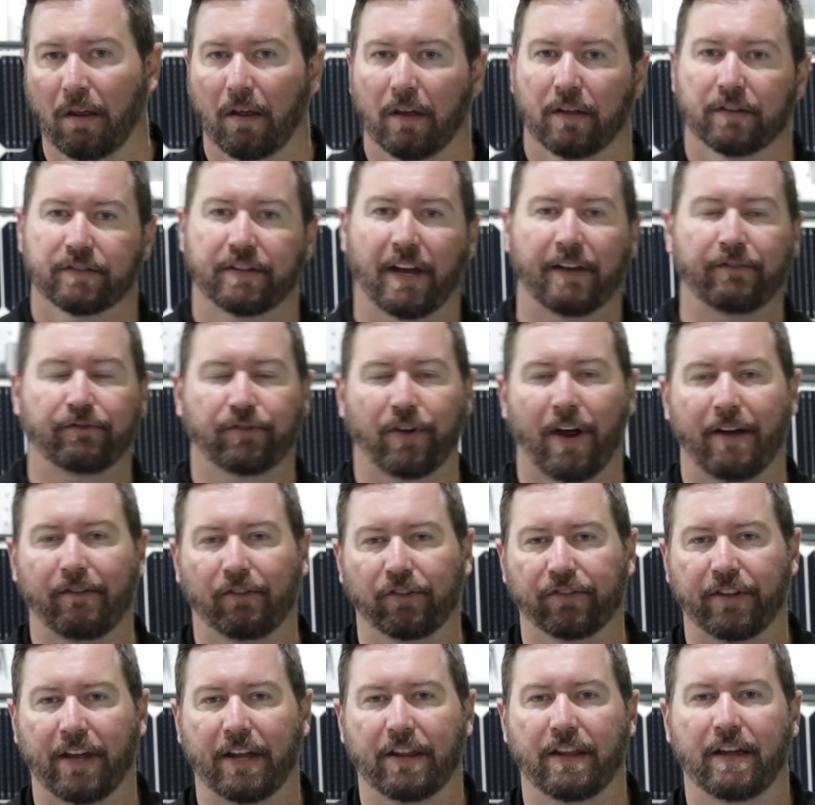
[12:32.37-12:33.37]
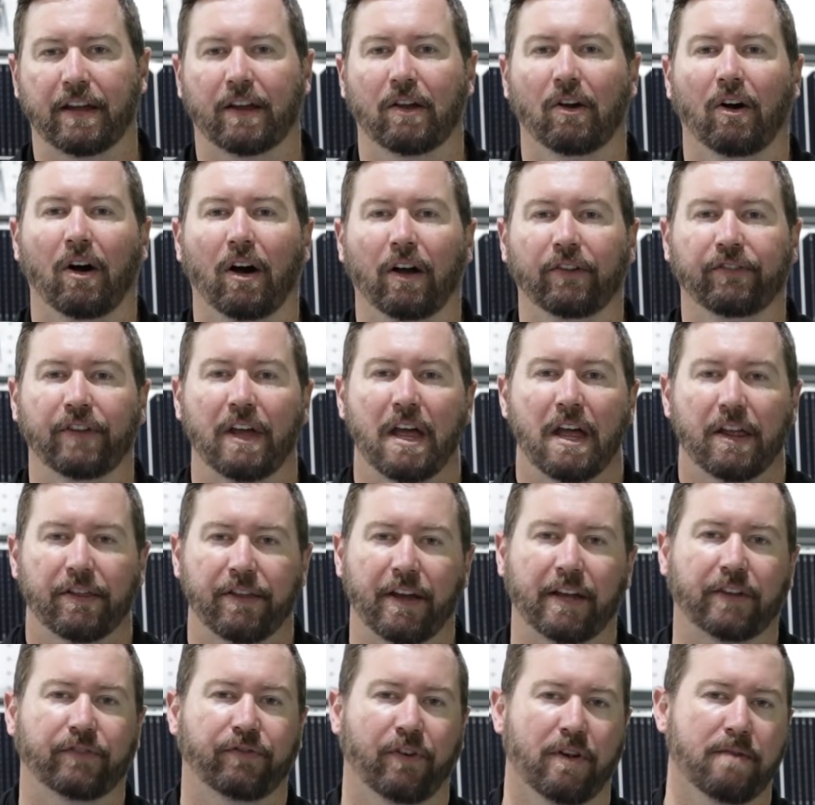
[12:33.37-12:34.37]
Safe travels out there, guys.
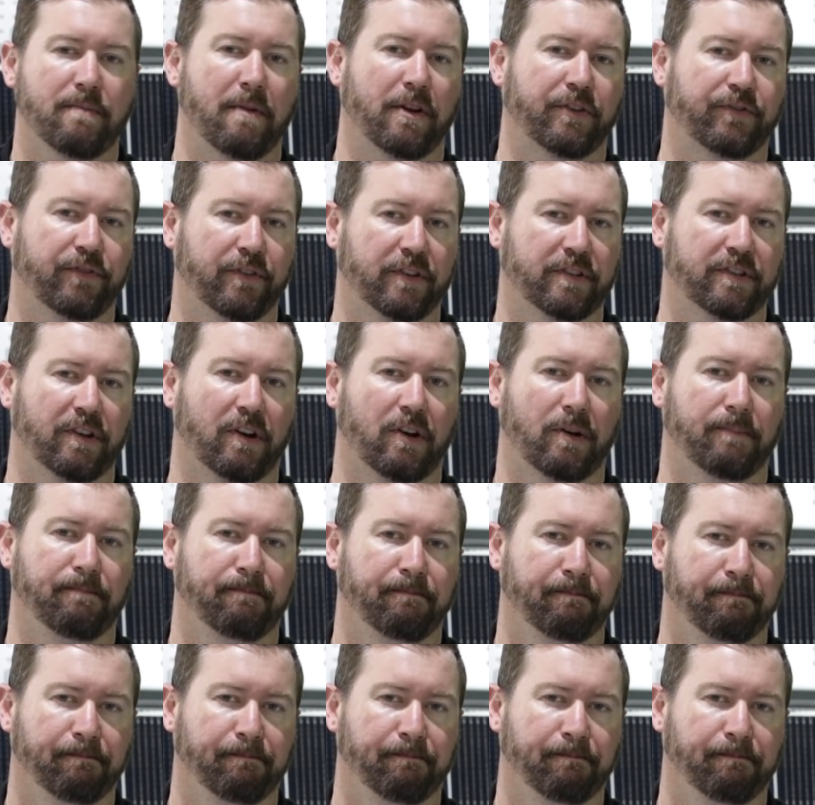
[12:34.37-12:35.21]
Thanks very much for your time.